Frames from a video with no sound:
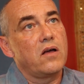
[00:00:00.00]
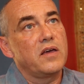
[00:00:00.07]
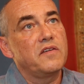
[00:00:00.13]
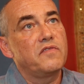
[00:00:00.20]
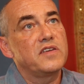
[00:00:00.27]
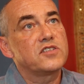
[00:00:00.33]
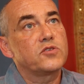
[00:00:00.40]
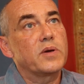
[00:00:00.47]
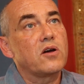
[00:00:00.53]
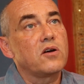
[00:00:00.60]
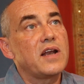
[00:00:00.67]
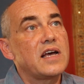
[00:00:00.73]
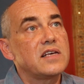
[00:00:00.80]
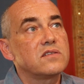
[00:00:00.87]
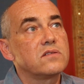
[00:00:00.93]
if it's
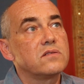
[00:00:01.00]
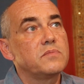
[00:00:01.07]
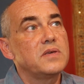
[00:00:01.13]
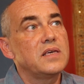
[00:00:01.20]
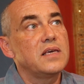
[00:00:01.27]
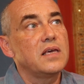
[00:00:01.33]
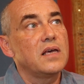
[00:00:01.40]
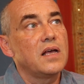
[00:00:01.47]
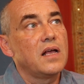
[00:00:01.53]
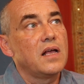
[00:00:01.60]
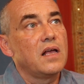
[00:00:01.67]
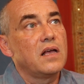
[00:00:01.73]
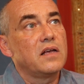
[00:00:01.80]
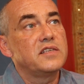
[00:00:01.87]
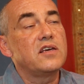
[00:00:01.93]
recognized to be
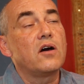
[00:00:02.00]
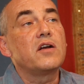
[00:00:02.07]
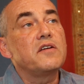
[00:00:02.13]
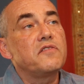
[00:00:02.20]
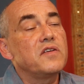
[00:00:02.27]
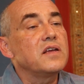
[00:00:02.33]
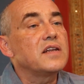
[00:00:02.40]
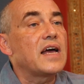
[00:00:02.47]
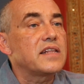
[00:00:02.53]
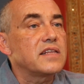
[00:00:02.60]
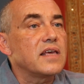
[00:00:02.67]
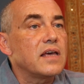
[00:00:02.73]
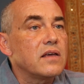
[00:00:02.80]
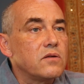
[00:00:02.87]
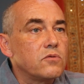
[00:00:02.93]
the only thing that
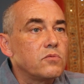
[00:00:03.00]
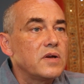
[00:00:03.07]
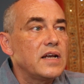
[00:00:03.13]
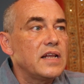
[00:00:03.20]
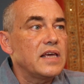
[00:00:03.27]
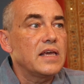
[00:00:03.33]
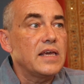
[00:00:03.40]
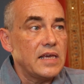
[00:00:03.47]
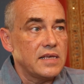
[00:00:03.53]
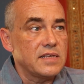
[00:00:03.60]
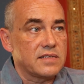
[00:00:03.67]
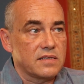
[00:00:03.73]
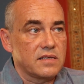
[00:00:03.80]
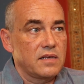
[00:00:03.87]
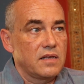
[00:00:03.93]
really
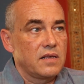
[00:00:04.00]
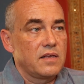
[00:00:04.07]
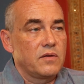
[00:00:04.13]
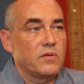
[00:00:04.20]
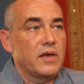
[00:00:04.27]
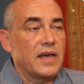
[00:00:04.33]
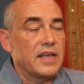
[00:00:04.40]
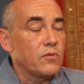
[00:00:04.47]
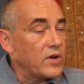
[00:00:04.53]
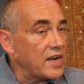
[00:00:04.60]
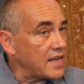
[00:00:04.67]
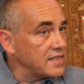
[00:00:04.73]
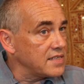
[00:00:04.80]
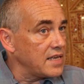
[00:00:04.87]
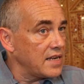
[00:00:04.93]
is, and when
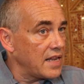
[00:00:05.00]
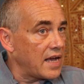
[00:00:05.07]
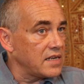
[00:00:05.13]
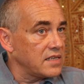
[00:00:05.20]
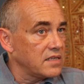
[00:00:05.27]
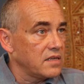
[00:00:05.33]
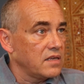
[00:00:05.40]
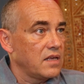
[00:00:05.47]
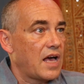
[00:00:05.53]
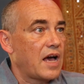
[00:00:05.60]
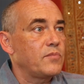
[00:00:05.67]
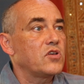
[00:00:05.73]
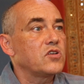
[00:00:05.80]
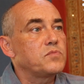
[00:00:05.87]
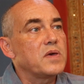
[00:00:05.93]
I say that,
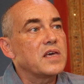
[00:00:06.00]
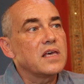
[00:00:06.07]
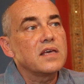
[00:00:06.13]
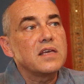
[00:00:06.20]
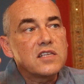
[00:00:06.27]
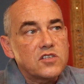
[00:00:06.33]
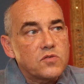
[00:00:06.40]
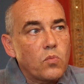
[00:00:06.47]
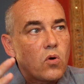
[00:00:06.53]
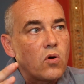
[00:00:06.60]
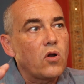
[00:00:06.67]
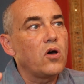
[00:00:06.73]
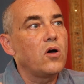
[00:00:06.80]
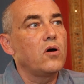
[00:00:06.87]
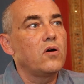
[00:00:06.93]
I'm not making it
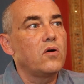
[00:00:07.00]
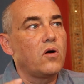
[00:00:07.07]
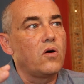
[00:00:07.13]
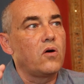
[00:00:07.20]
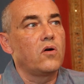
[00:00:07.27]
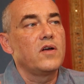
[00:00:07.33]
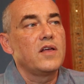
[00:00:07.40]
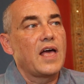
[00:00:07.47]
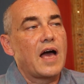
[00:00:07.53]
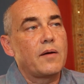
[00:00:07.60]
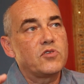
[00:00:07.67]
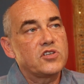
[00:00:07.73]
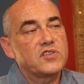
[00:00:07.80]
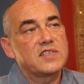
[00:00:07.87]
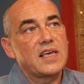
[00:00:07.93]
smaller, or
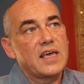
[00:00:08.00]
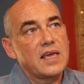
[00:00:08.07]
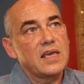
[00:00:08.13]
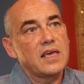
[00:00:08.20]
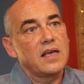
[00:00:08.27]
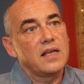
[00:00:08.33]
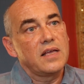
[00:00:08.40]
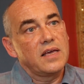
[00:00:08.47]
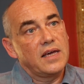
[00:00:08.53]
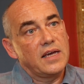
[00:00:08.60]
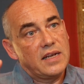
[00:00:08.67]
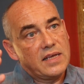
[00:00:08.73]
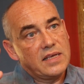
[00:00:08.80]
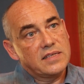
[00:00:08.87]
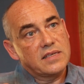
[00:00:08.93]
I'm just saying
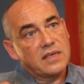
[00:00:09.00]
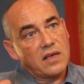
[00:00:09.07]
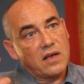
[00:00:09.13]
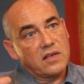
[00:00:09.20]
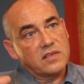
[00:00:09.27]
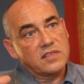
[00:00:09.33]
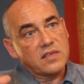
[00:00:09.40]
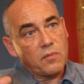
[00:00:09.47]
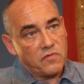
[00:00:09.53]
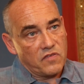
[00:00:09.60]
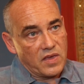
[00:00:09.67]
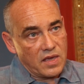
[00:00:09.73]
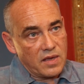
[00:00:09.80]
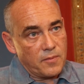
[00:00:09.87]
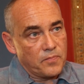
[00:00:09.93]
it is
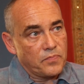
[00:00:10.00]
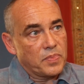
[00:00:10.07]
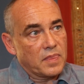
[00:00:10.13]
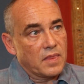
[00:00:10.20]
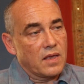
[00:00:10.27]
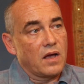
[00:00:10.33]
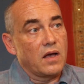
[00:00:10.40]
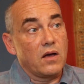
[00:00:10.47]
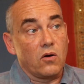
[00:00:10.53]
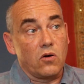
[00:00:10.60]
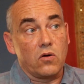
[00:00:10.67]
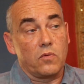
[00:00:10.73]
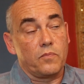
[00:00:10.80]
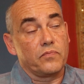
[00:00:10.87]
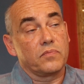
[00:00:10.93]
something,
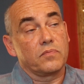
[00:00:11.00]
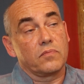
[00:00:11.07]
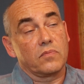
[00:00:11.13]
or